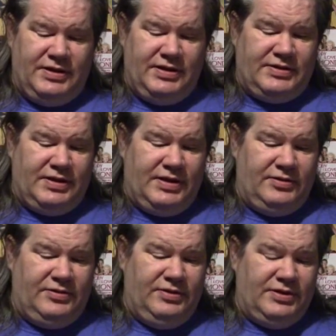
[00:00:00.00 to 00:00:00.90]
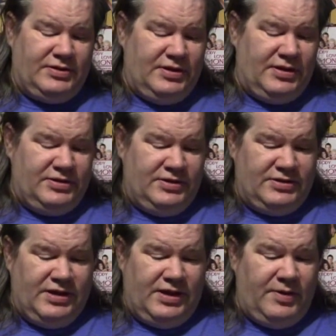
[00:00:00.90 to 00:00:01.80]
It's a two-disc collection.
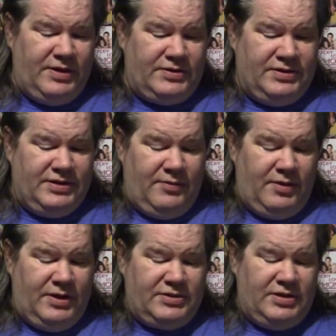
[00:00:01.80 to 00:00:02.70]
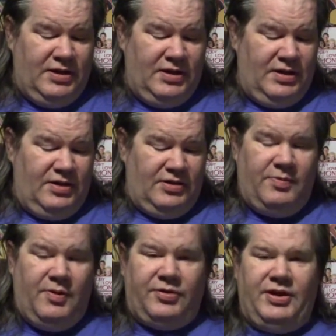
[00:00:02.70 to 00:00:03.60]
It's Night Watch and Day Watch. They're
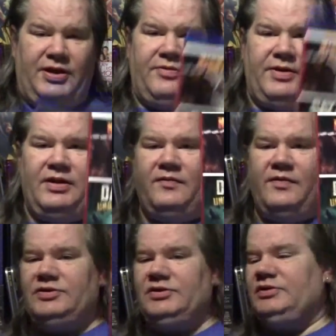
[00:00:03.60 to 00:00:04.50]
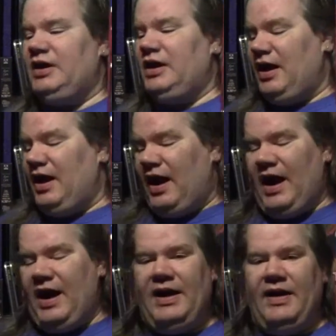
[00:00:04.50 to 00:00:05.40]
both the unrated versions.
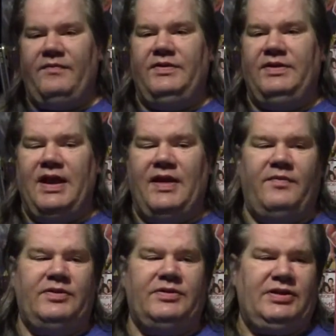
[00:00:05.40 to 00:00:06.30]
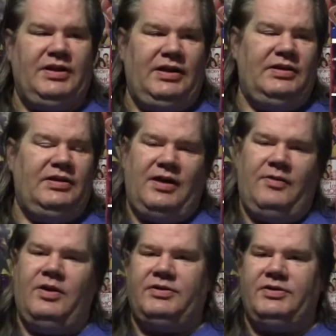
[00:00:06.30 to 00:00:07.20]
I have never seen Night
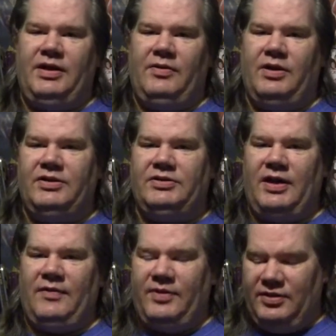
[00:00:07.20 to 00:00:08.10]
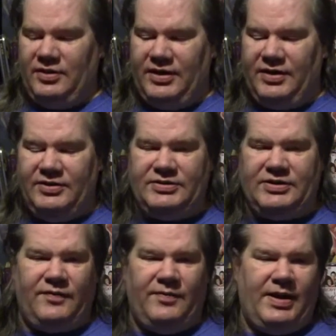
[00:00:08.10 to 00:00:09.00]
Watch or Day Watch. I've heard a lot of good
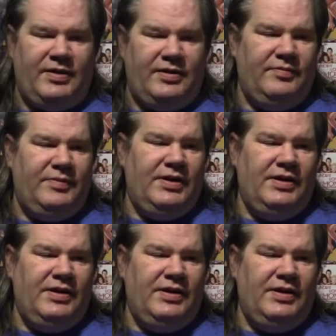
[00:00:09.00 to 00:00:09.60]
stuff about them.